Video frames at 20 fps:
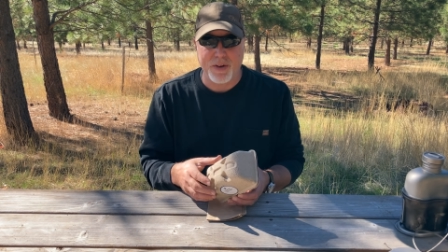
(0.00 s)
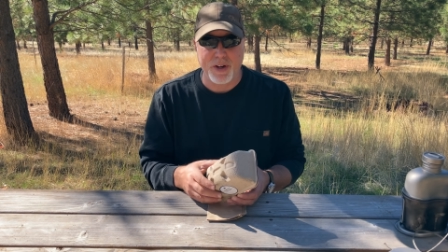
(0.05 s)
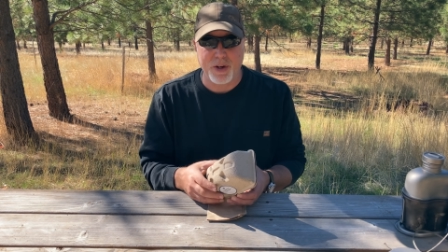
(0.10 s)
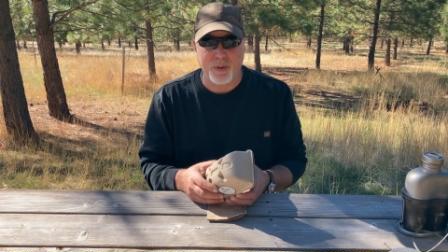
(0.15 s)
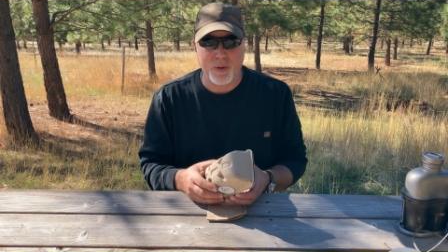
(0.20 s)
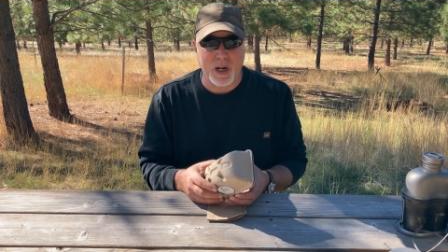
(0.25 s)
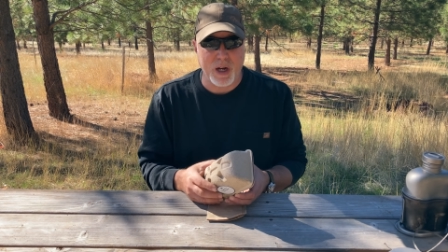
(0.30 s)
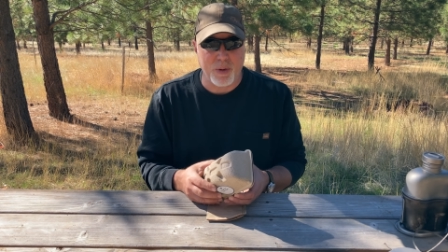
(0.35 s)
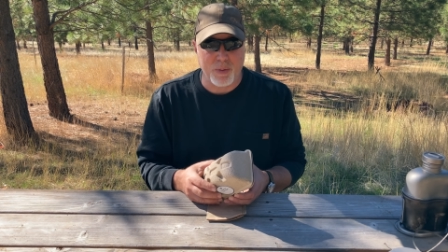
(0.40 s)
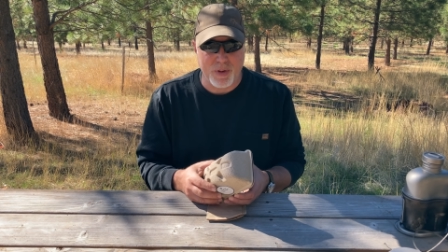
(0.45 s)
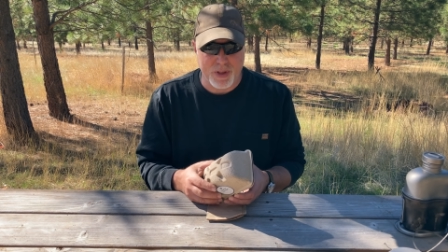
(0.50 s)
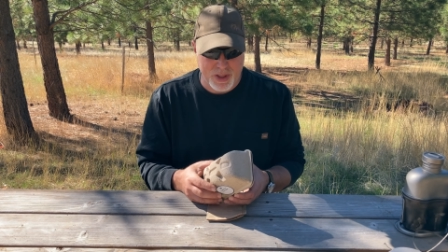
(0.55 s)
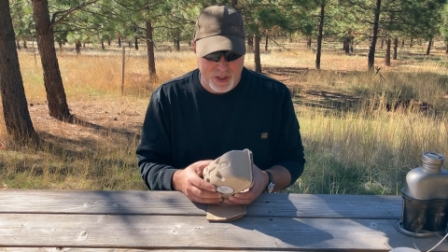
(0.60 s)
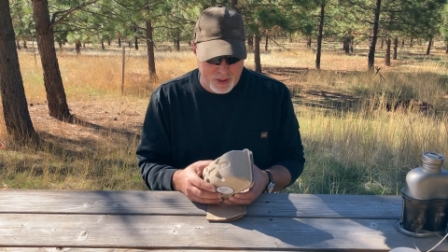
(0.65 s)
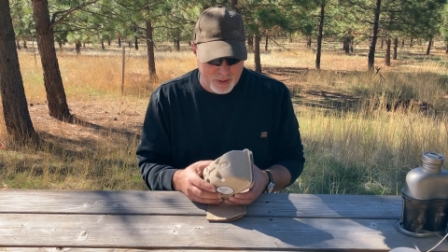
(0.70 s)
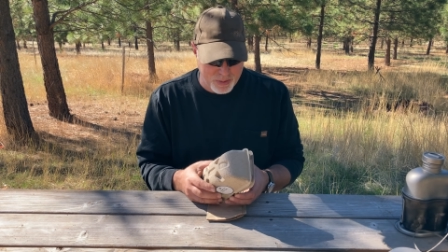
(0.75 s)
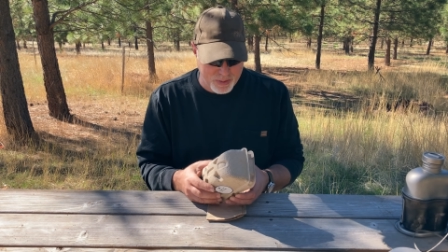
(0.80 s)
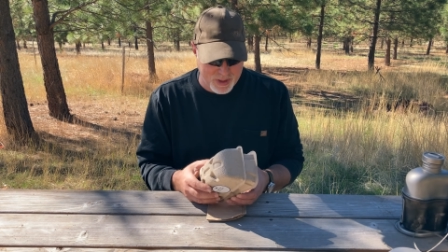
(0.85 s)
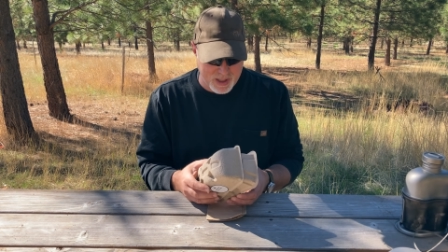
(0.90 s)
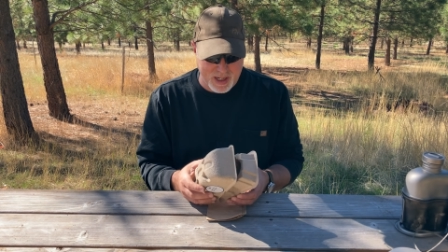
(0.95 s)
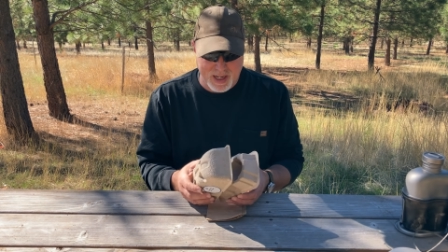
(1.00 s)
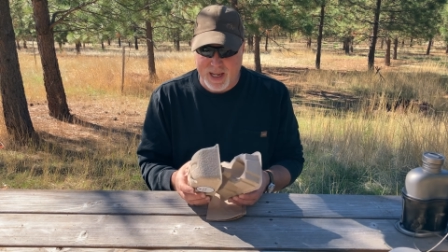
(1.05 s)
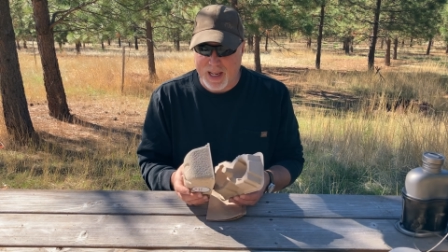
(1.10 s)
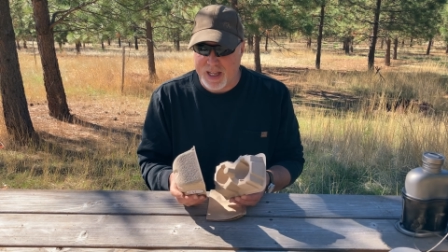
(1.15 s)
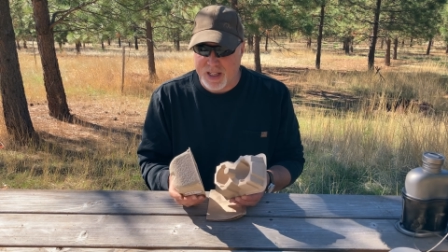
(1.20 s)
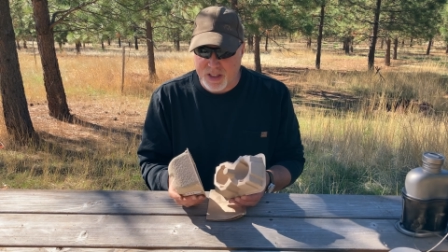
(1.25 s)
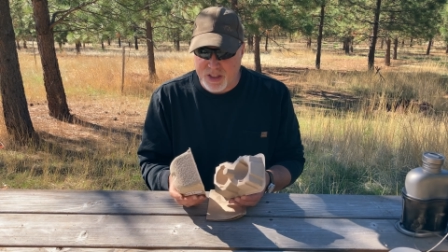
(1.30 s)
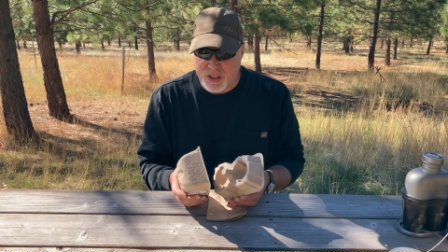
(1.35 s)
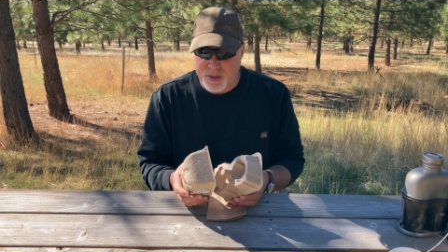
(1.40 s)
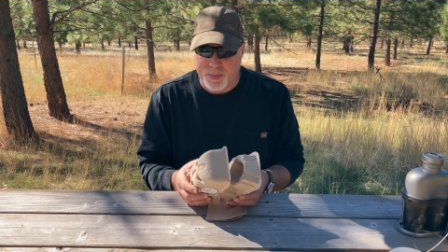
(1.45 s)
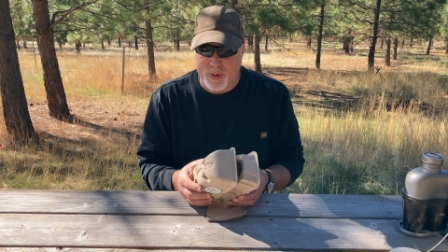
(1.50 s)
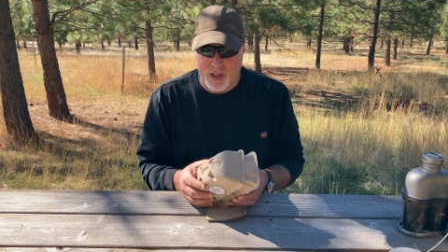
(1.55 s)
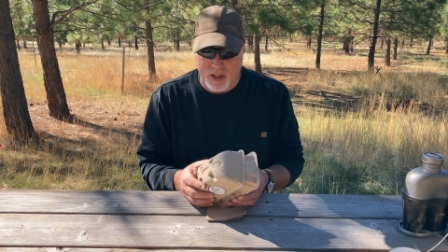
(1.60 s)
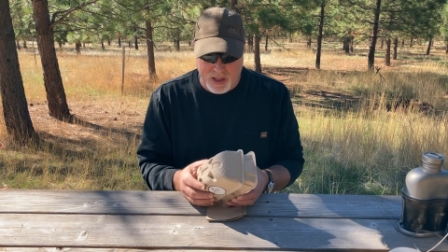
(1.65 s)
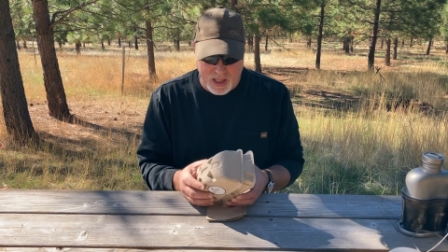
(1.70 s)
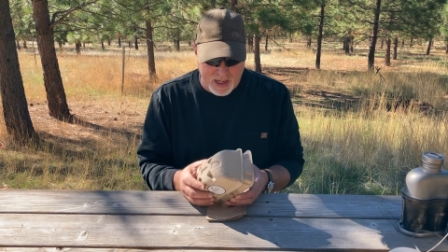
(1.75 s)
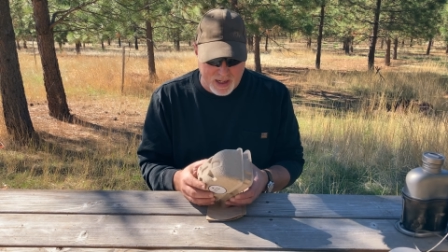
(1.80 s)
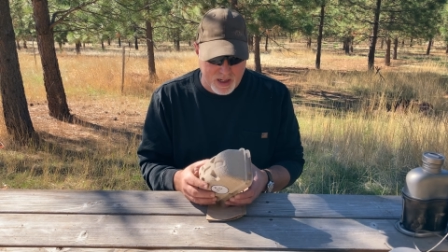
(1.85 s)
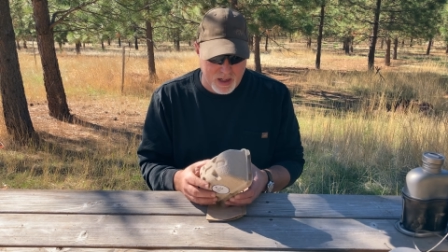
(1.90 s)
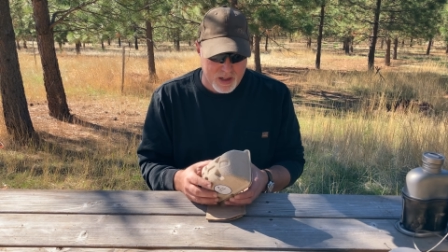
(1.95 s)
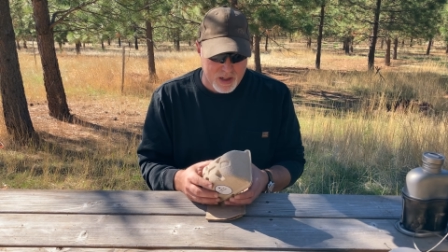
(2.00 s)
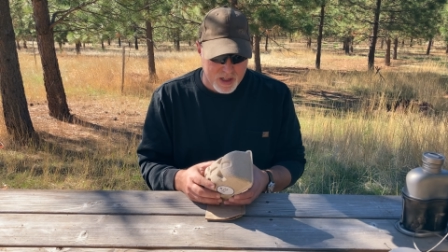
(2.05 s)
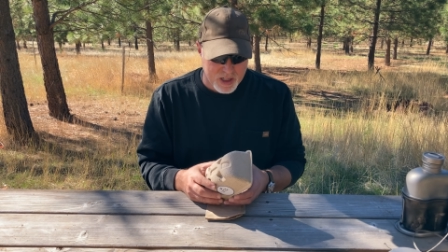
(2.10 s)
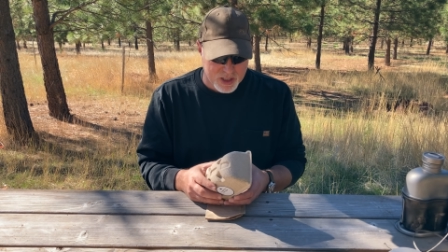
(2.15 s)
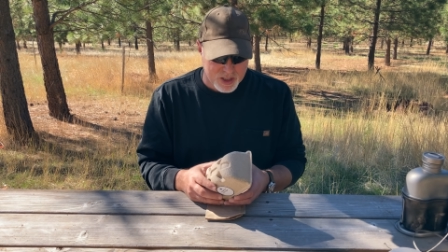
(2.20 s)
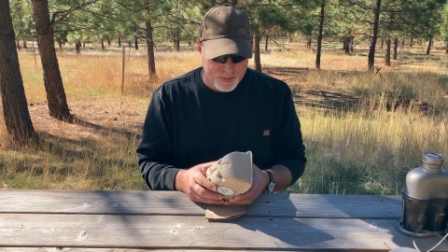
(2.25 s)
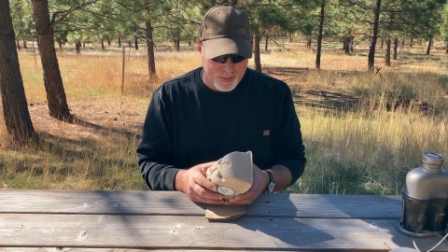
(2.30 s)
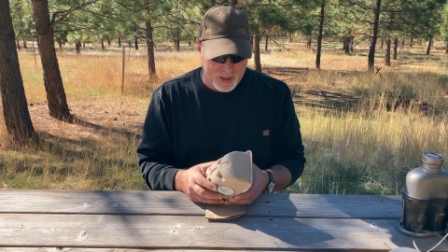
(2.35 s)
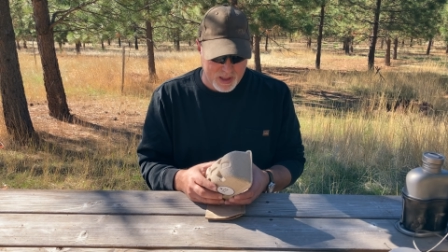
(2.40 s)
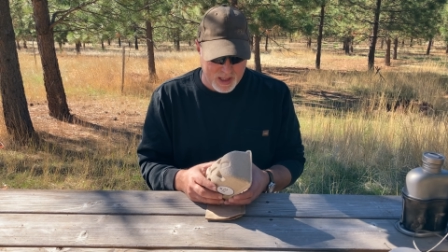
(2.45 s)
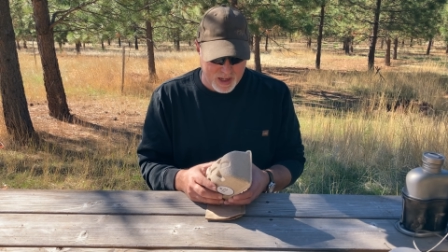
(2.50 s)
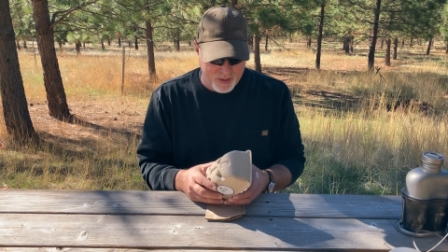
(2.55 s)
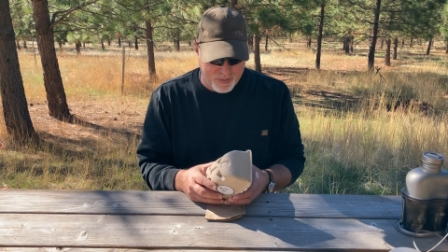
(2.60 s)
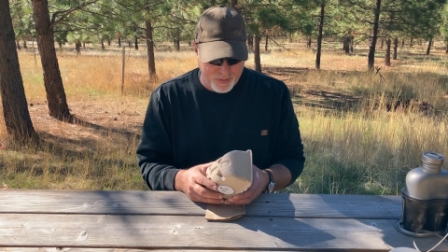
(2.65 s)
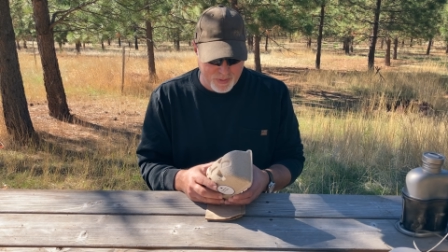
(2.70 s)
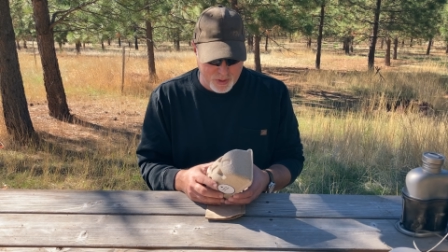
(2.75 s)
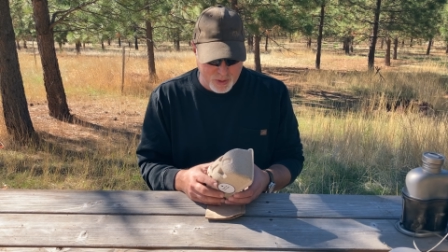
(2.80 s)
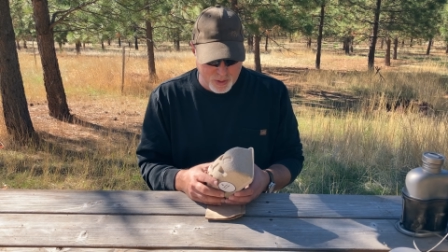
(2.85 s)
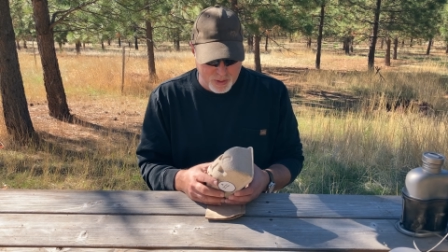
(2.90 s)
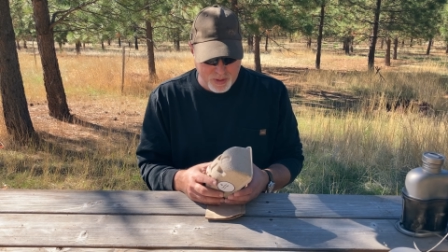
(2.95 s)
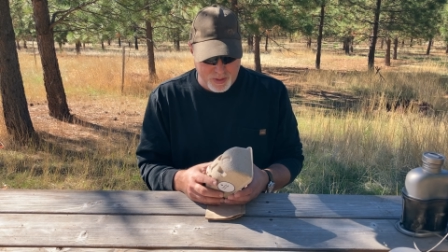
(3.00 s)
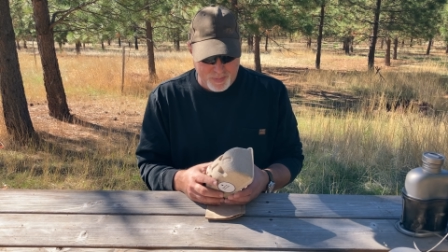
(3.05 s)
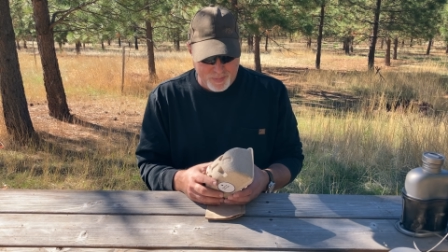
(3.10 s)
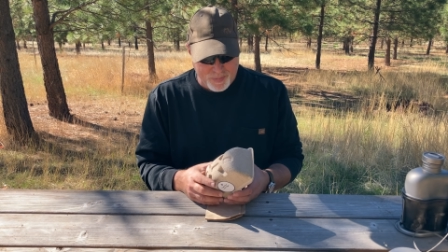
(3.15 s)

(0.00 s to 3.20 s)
around with you that again smell like food.